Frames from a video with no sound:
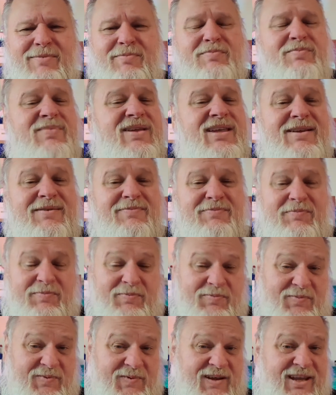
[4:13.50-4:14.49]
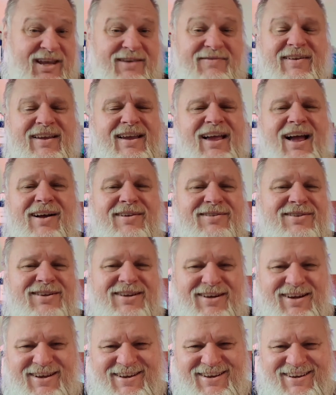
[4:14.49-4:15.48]
me giving
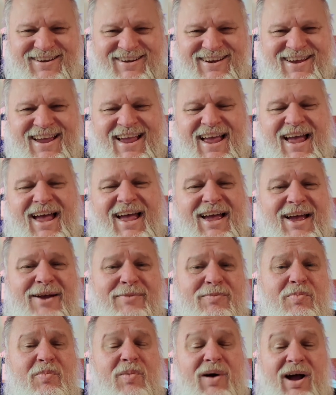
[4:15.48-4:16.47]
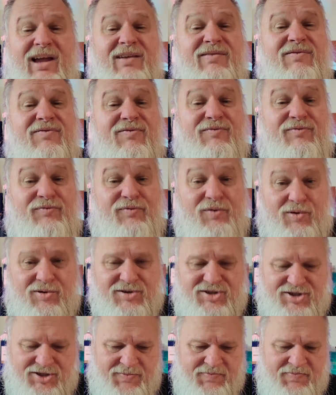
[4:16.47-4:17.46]
out my
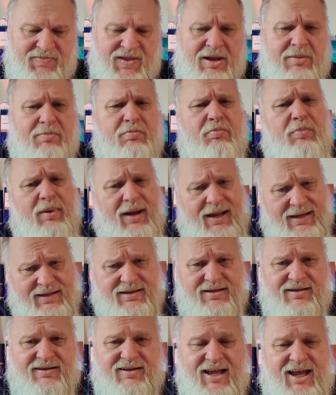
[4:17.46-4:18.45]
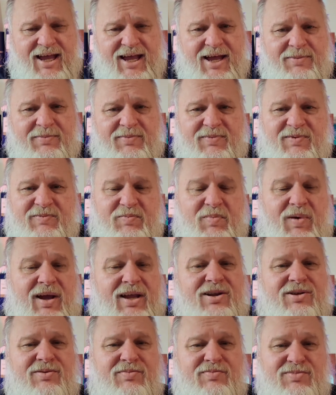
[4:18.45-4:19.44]
thoughts, but
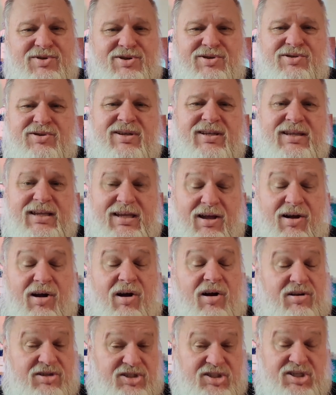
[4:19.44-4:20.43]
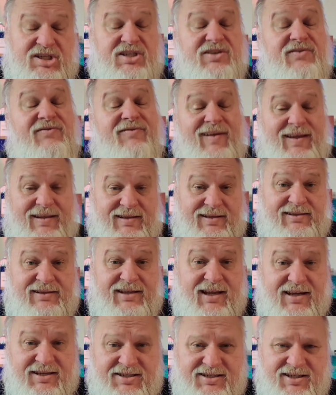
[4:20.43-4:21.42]
my community are just
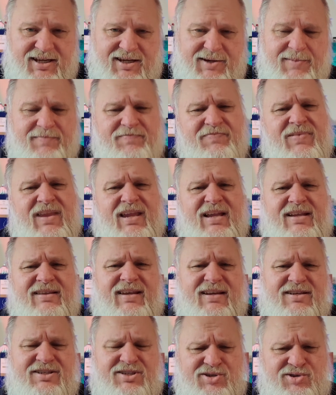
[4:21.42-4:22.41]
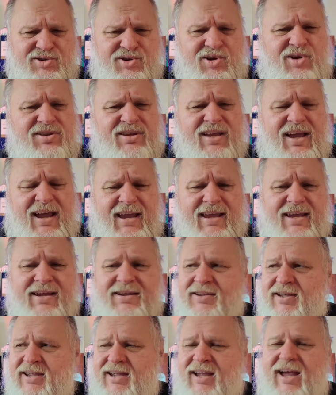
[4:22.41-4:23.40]
fantastic. There's not
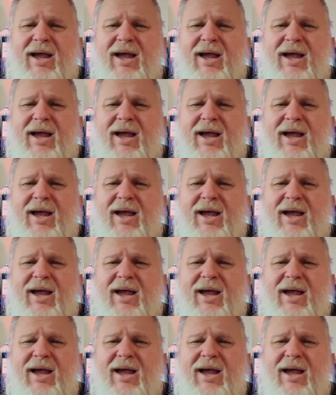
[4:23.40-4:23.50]
a